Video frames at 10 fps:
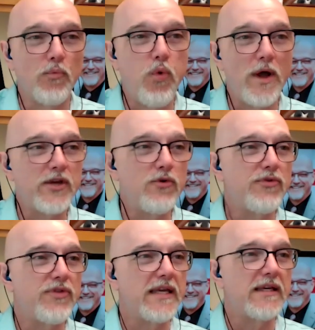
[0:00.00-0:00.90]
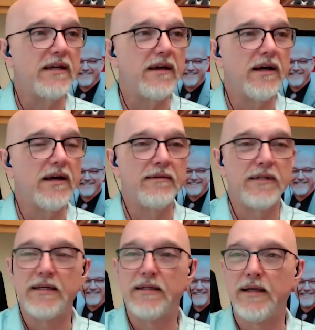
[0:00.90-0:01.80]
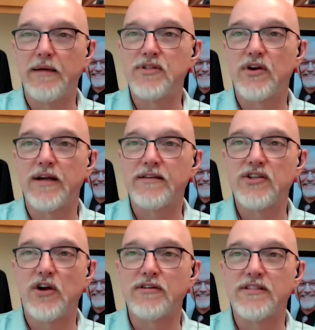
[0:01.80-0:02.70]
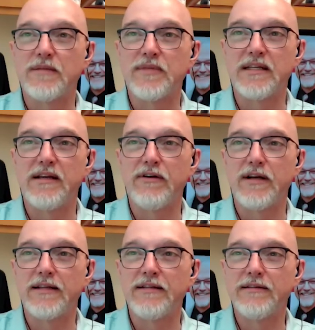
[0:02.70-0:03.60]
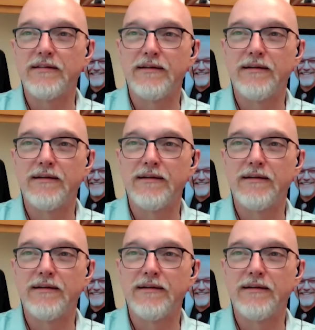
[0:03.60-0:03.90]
what you think... I'm sorry, I started something here and I